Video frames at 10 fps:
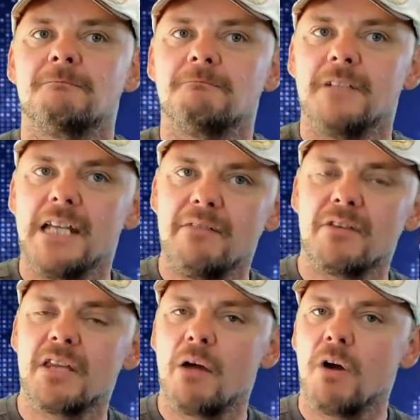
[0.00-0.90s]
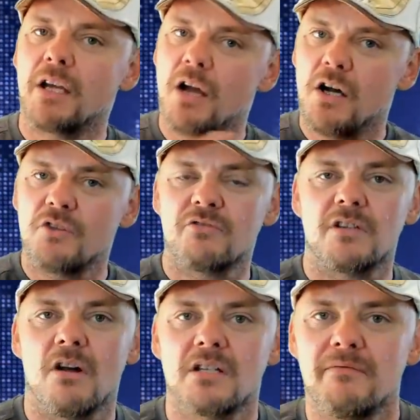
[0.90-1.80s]
even though I got
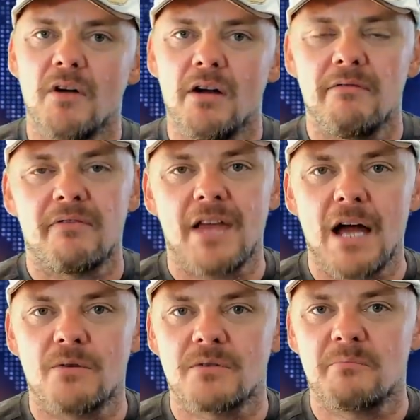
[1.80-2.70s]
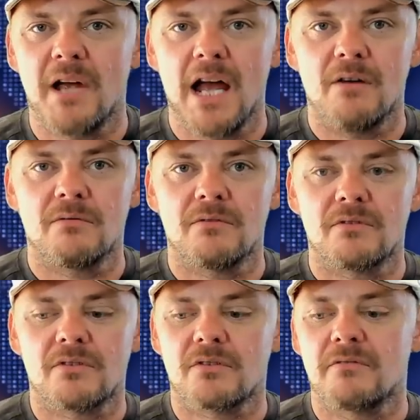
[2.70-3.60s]

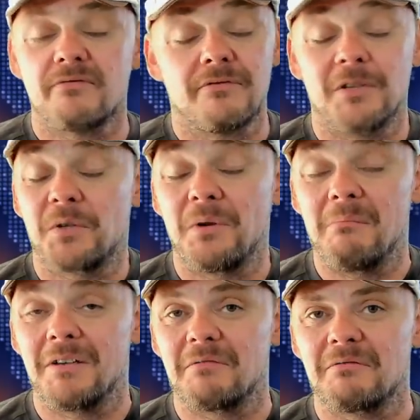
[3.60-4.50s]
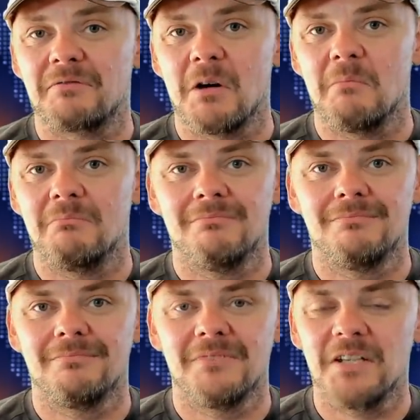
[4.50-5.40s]
£195,000 for equipment from
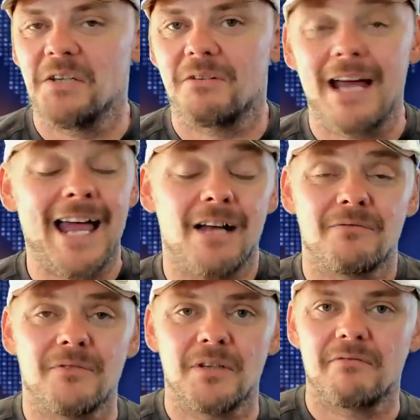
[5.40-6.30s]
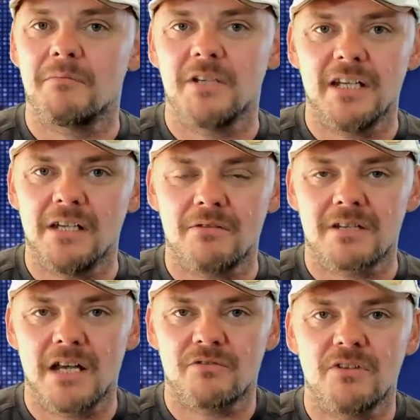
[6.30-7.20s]
the UK and funding from the EU,
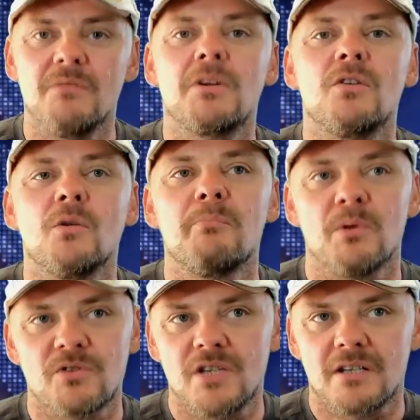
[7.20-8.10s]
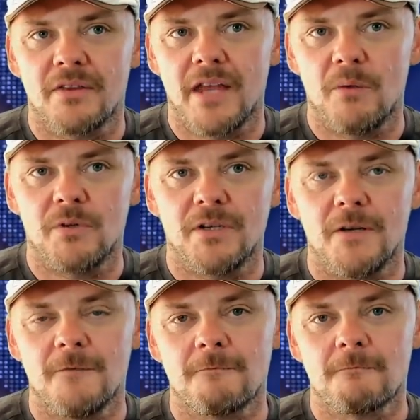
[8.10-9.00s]
etc. You would call bullshit on that, wouldn't you?
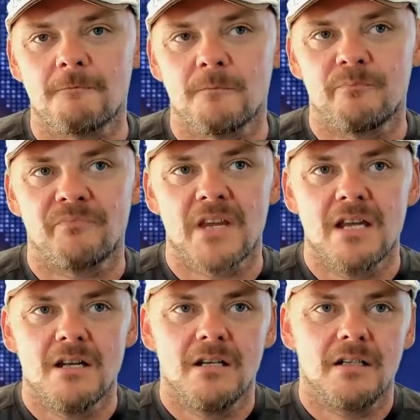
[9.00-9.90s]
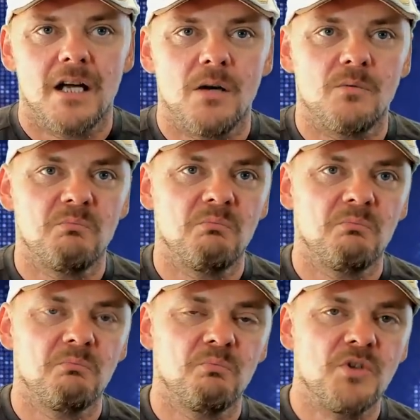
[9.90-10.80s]
Now,
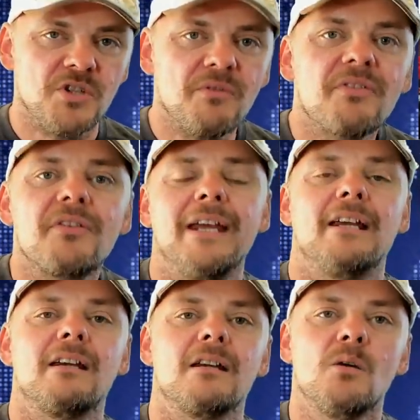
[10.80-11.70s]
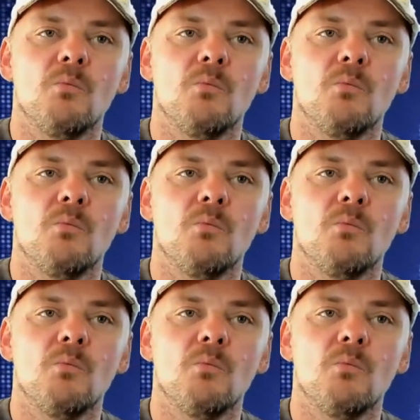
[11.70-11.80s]
would you think